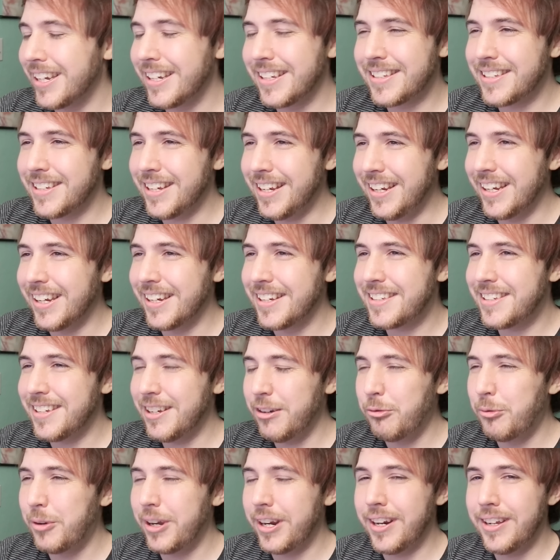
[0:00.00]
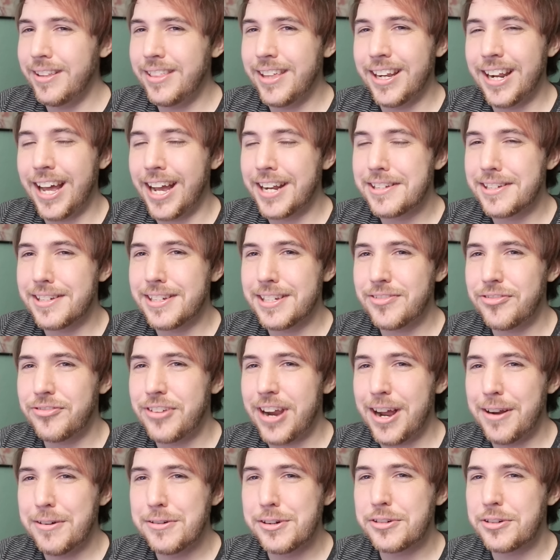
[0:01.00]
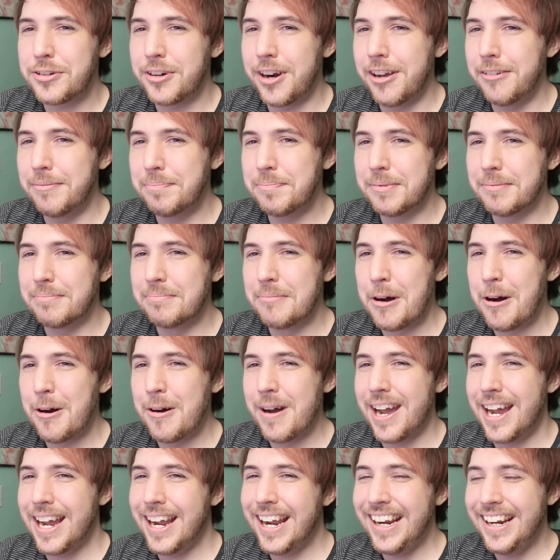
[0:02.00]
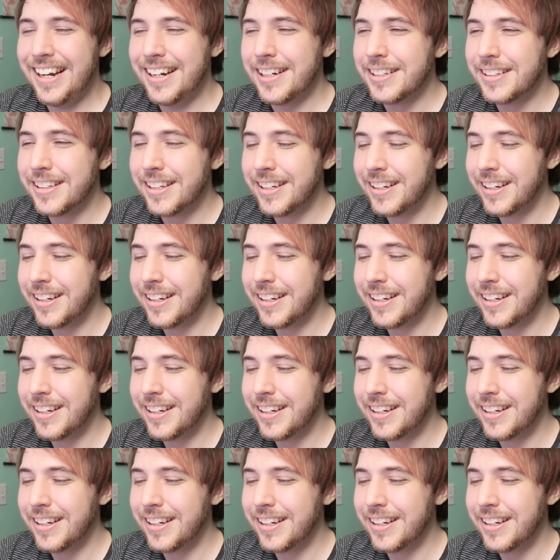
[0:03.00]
Is it is it weird that I just found Trump moe? I